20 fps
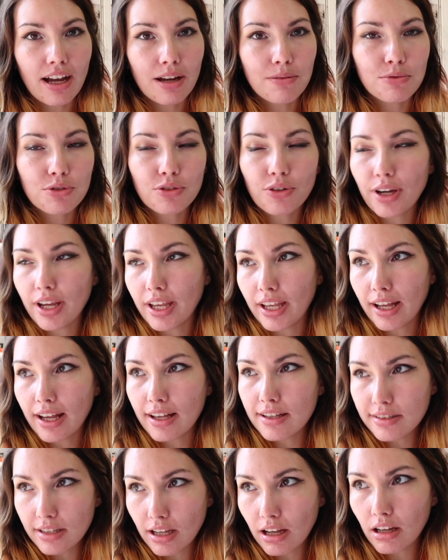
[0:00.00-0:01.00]
I'm trying
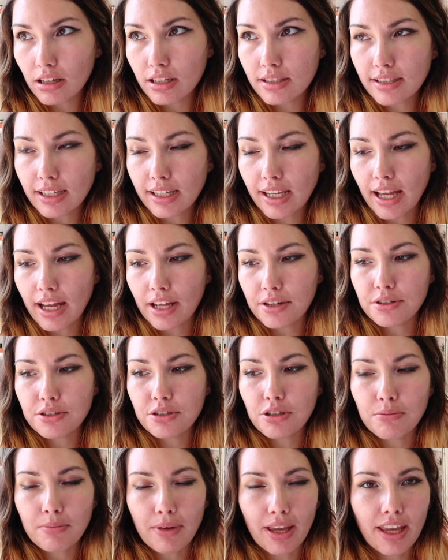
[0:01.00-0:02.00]
as hard as I can
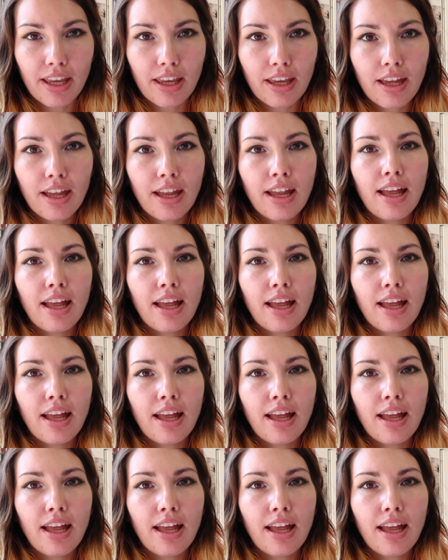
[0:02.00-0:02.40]
to make